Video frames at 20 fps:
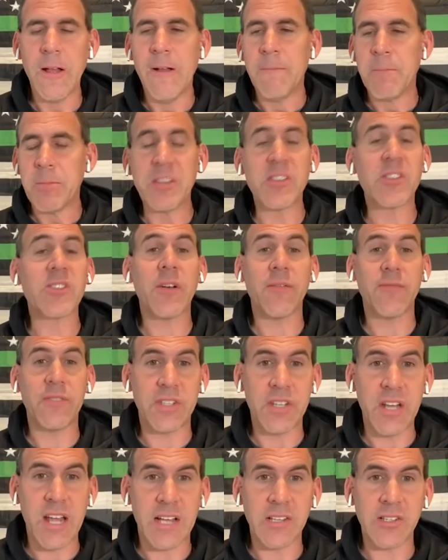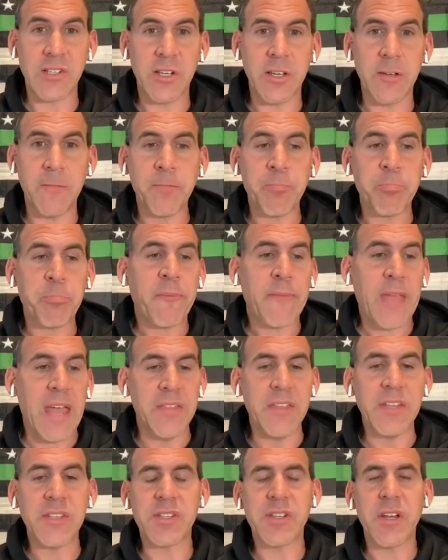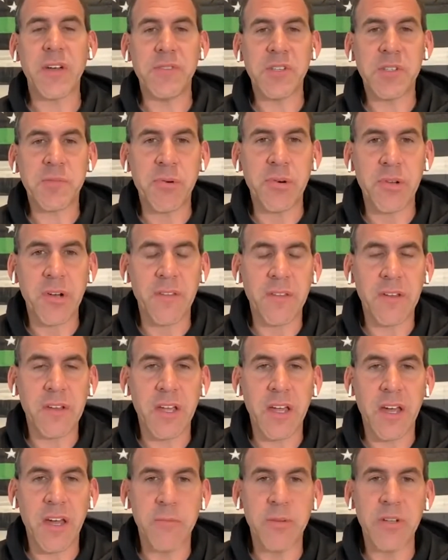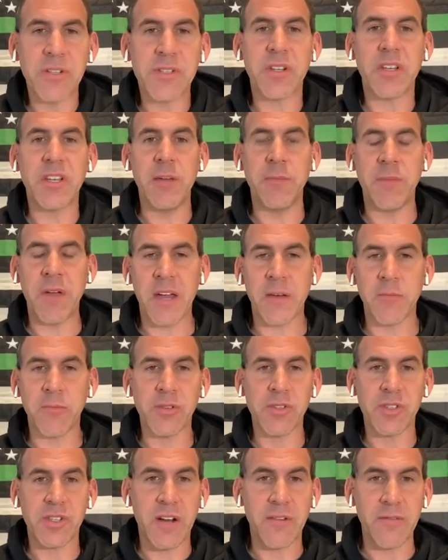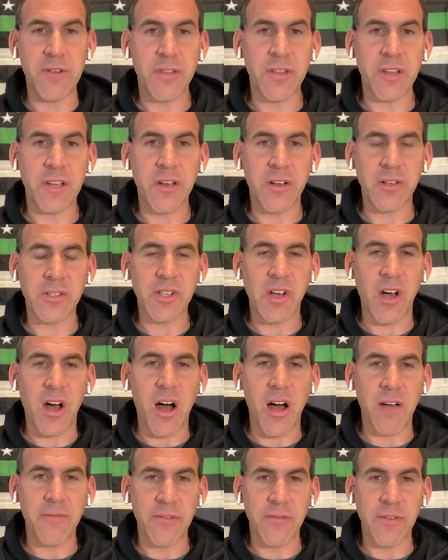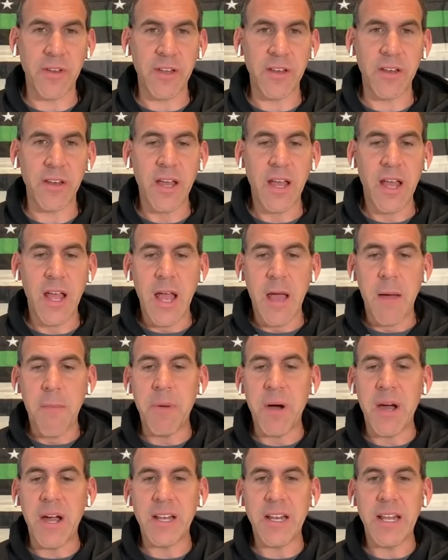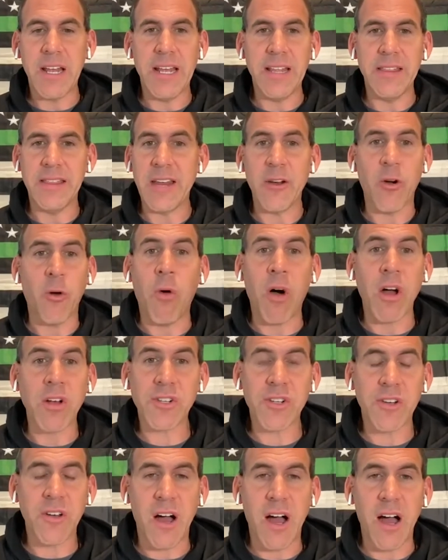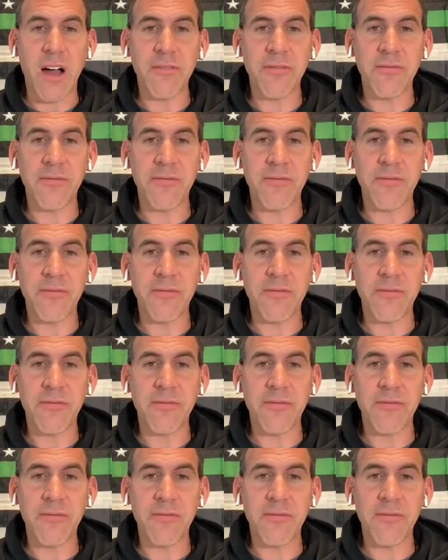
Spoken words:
This stuff is nasty. And this stuff is put on the cannabis to keep animals and everything else off of it, but they don't wash it off.